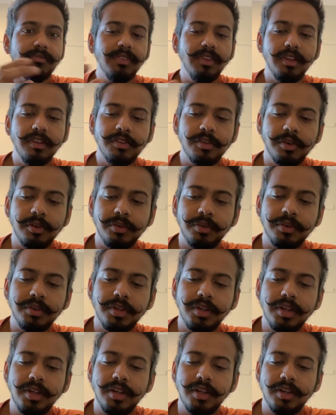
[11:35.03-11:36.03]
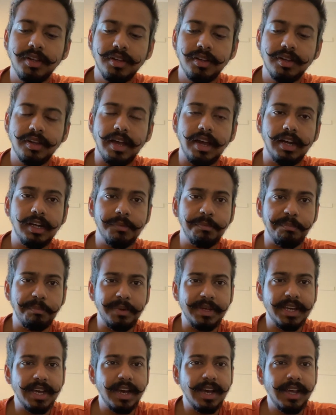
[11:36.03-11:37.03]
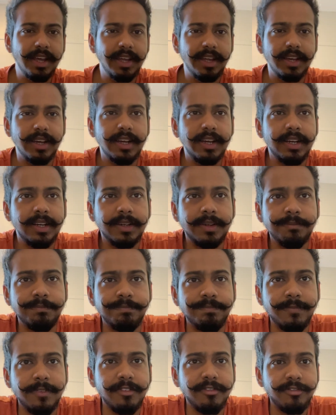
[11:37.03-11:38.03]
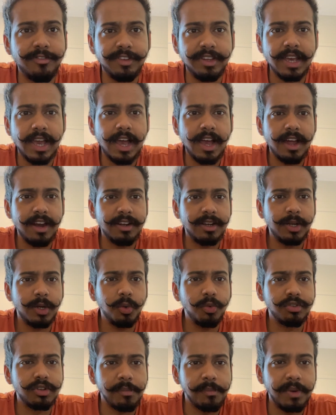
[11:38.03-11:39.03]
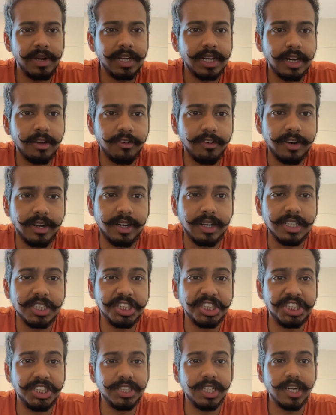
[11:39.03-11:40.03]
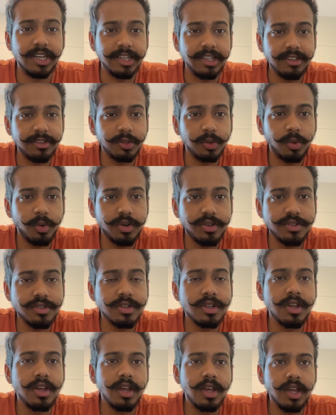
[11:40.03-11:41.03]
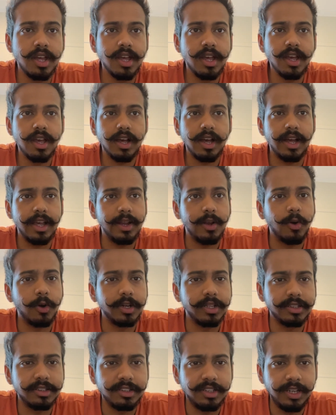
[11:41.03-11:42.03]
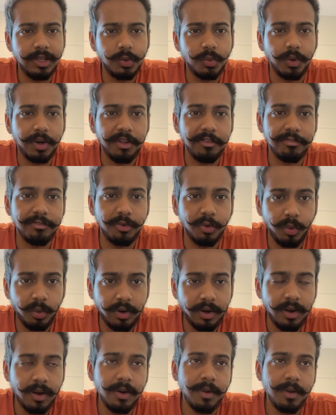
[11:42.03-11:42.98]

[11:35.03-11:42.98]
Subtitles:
So at BI, we had to submit our GRE scores. I got a 324,